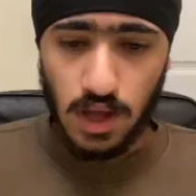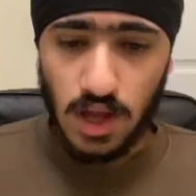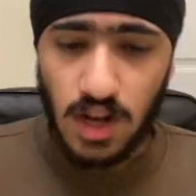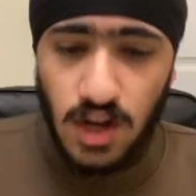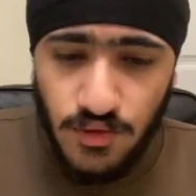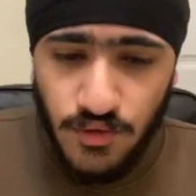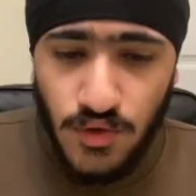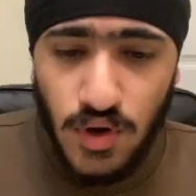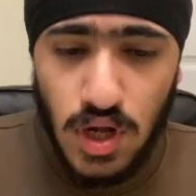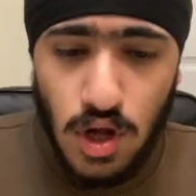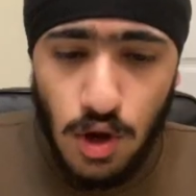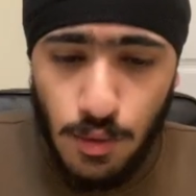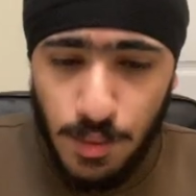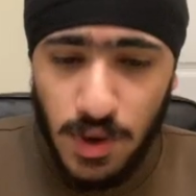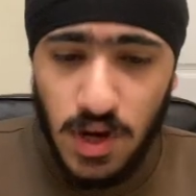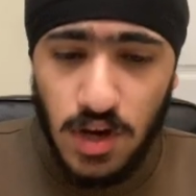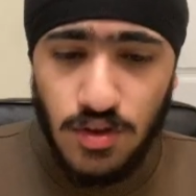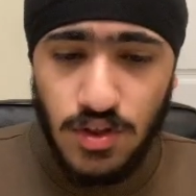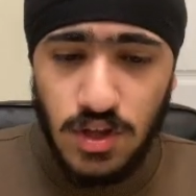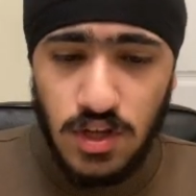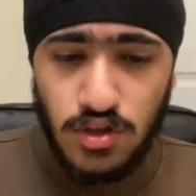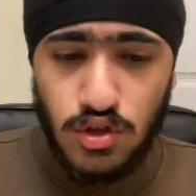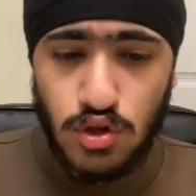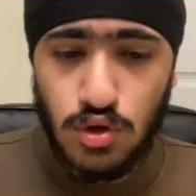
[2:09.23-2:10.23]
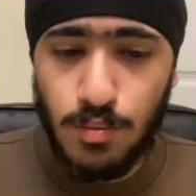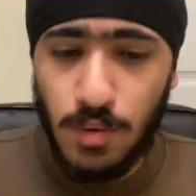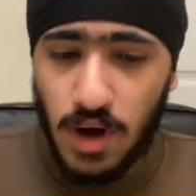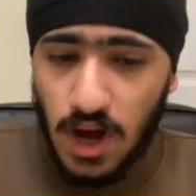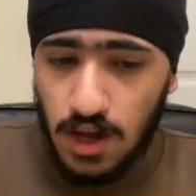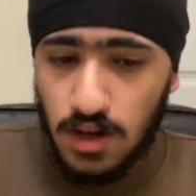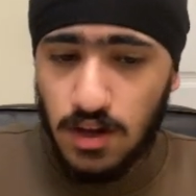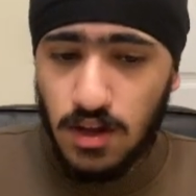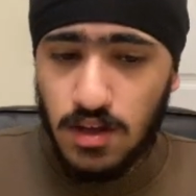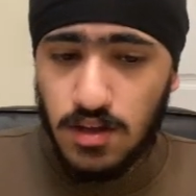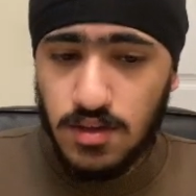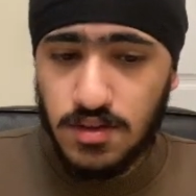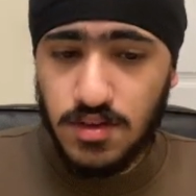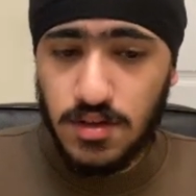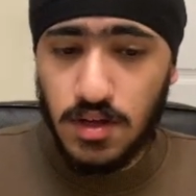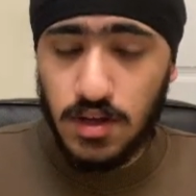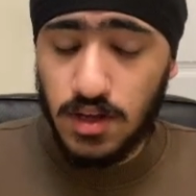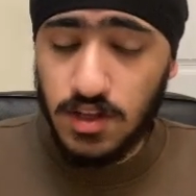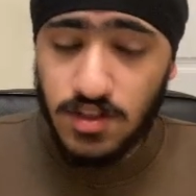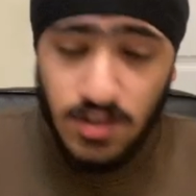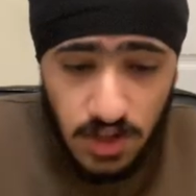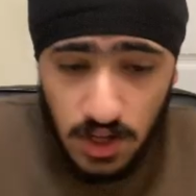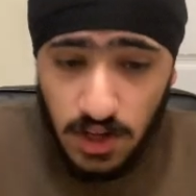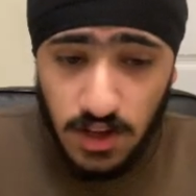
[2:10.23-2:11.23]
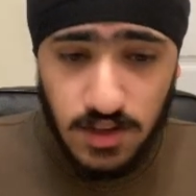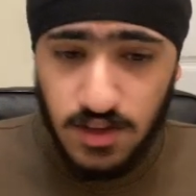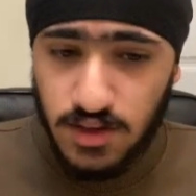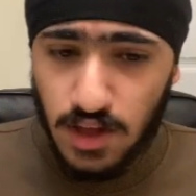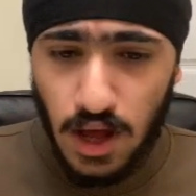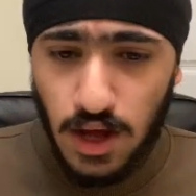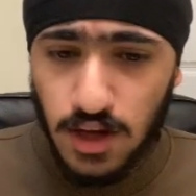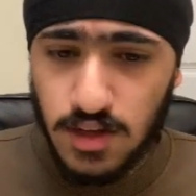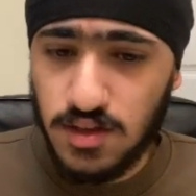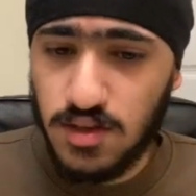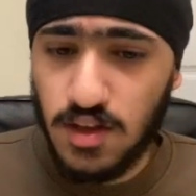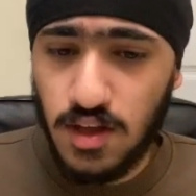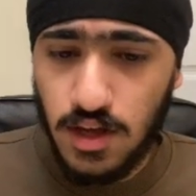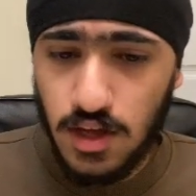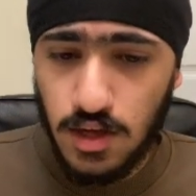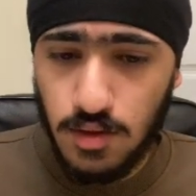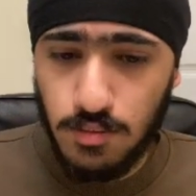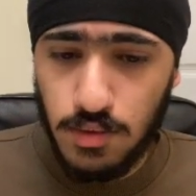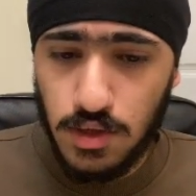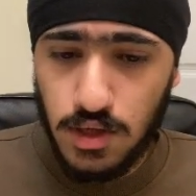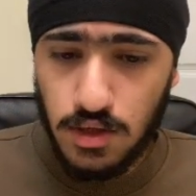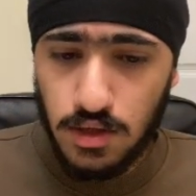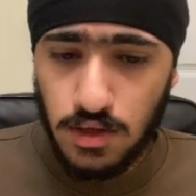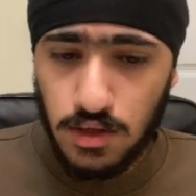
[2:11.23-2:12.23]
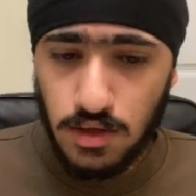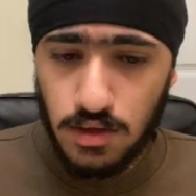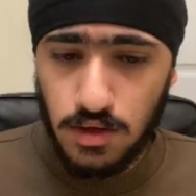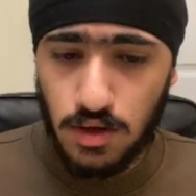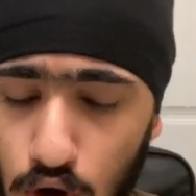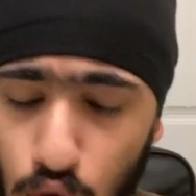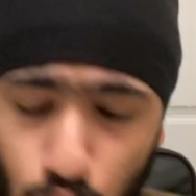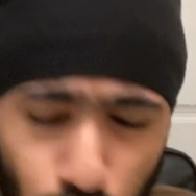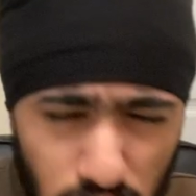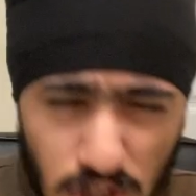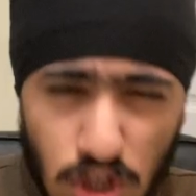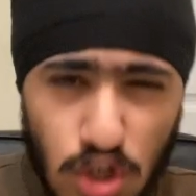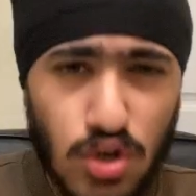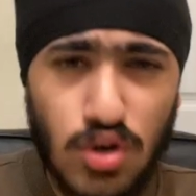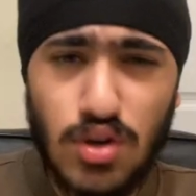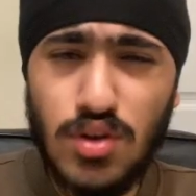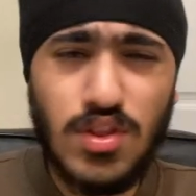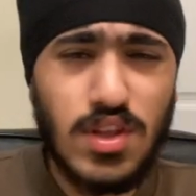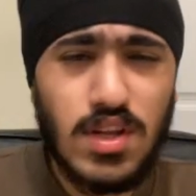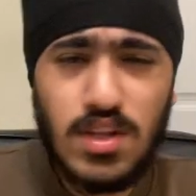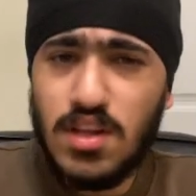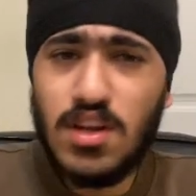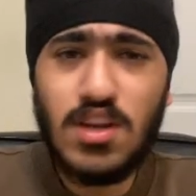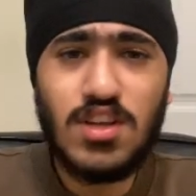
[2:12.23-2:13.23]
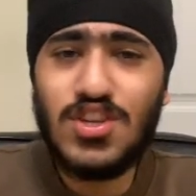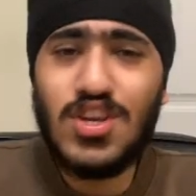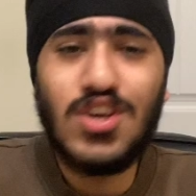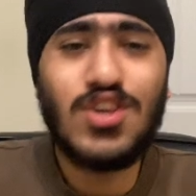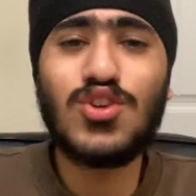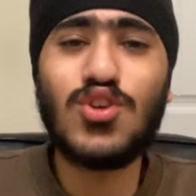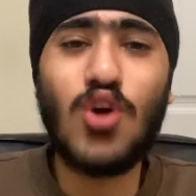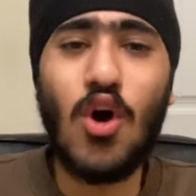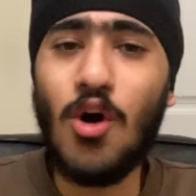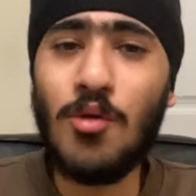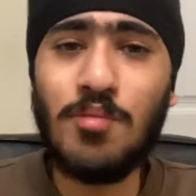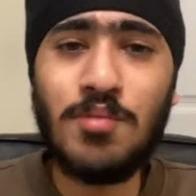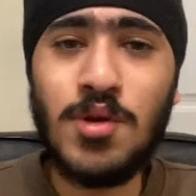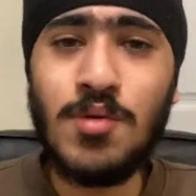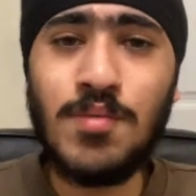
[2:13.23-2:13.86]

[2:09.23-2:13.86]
And if we compare this to my list, it's the exact same. Are we sure they didn't just copy